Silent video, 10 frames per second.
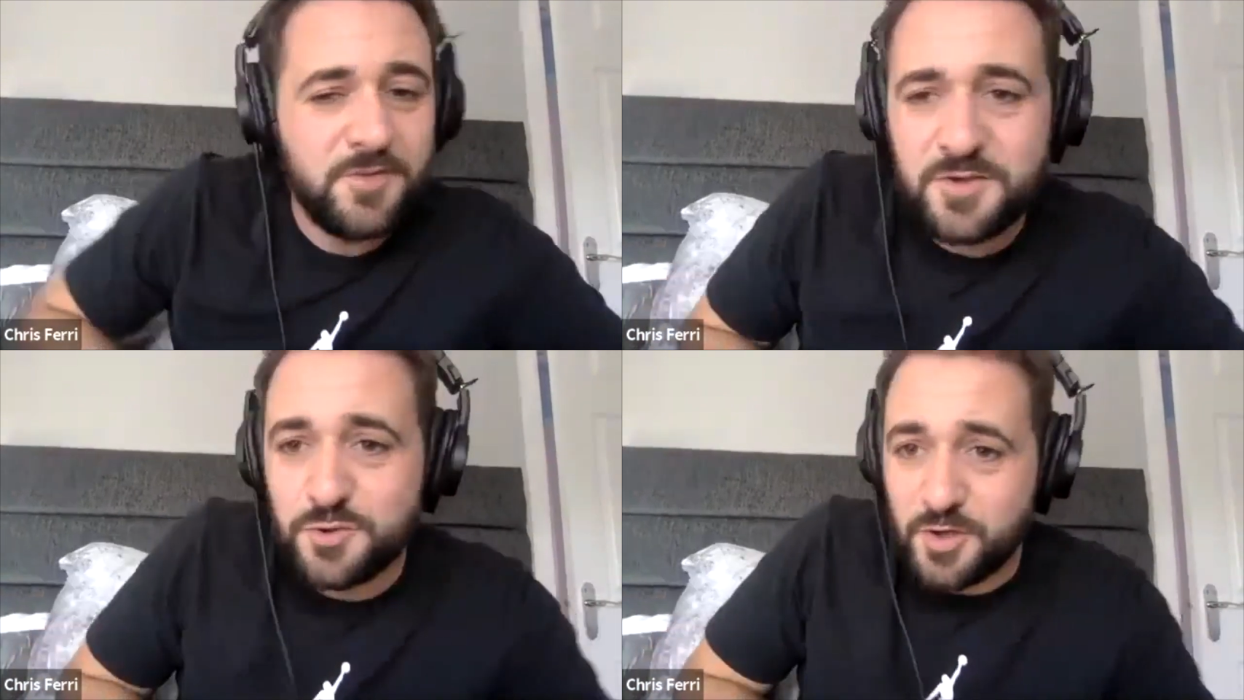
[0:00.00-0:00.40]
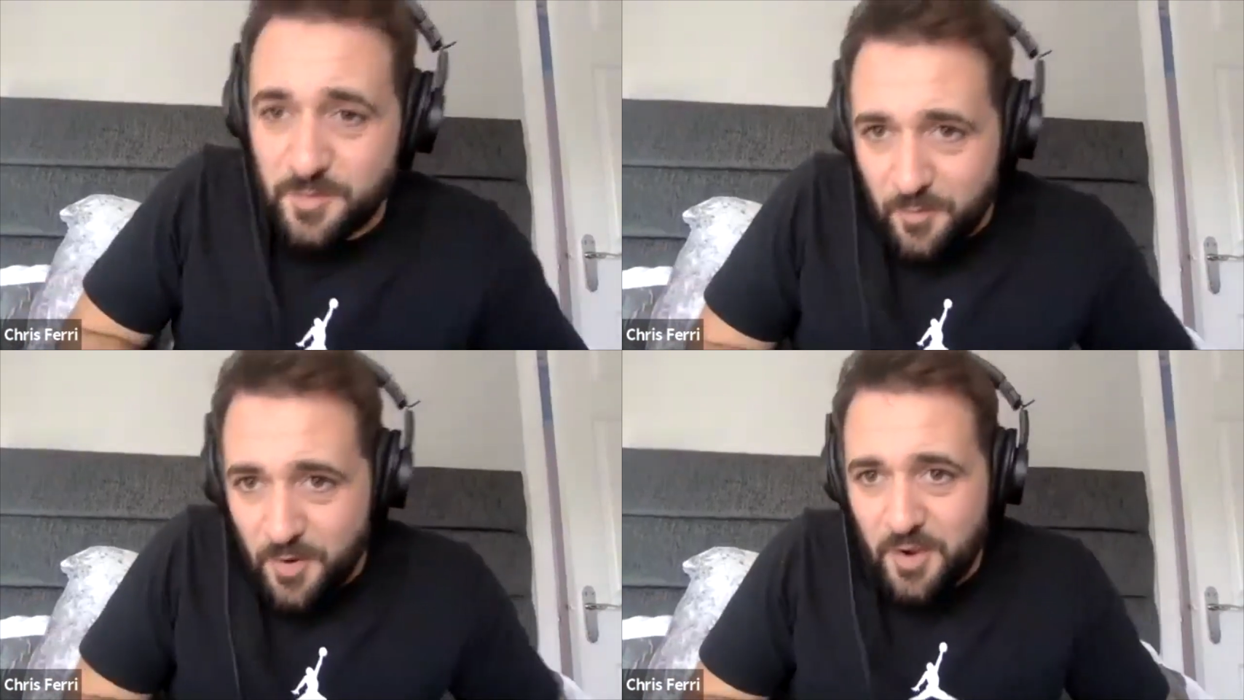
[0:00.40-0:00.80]
Sorry,
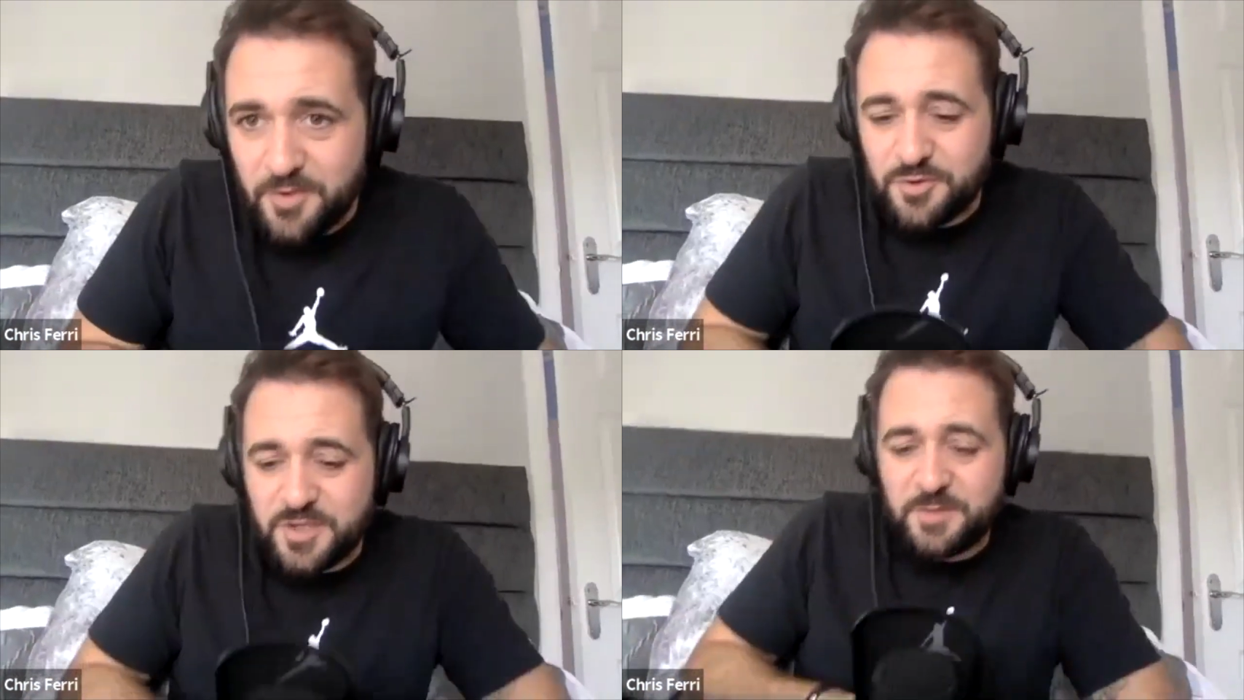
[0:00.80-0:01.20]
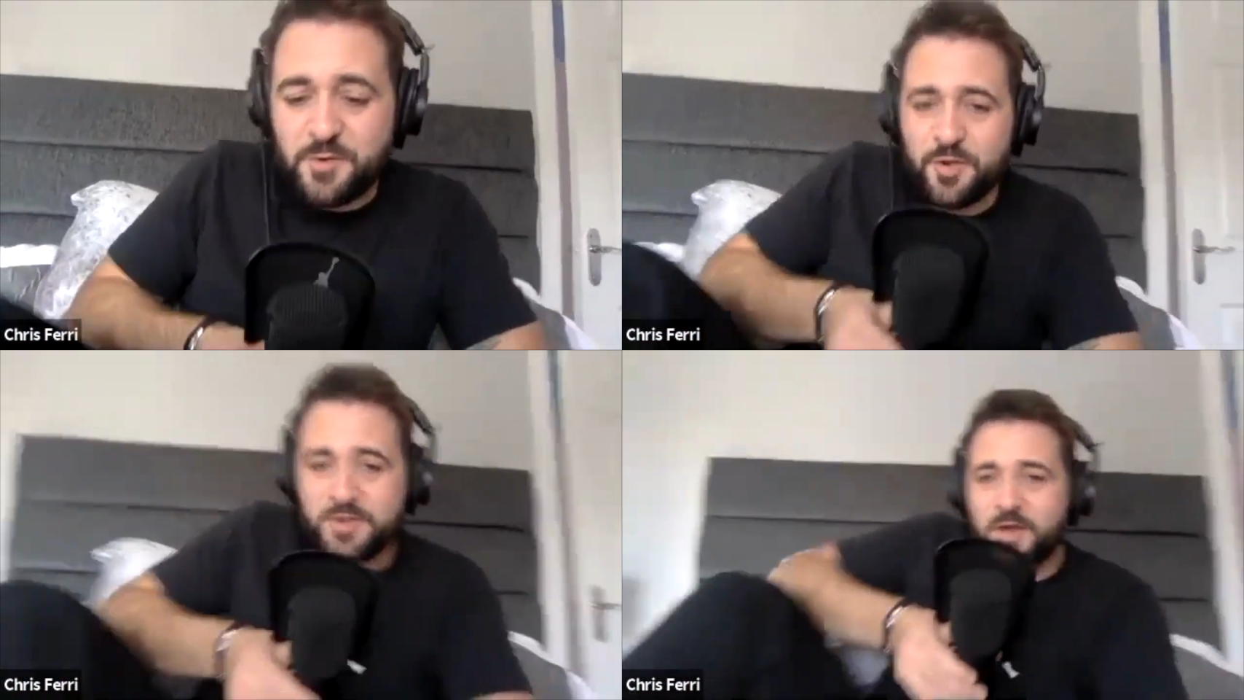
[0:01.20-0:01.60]
ma'am. You keep
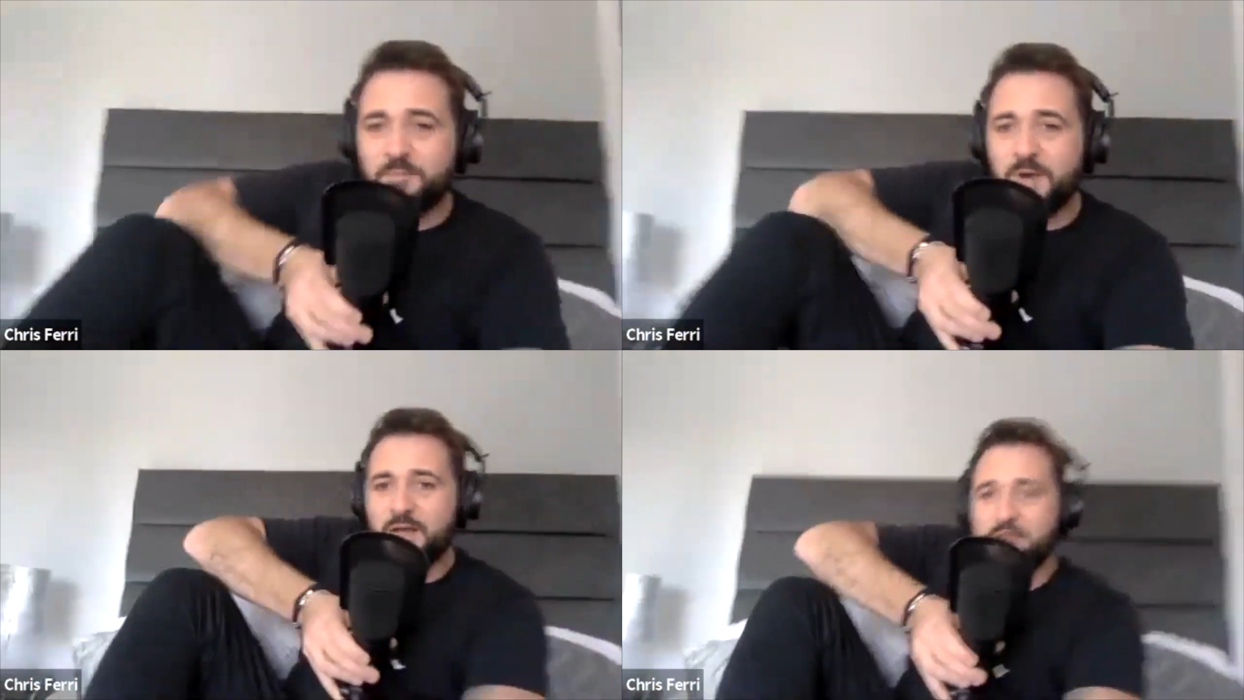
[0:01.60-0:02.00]
going. My thing's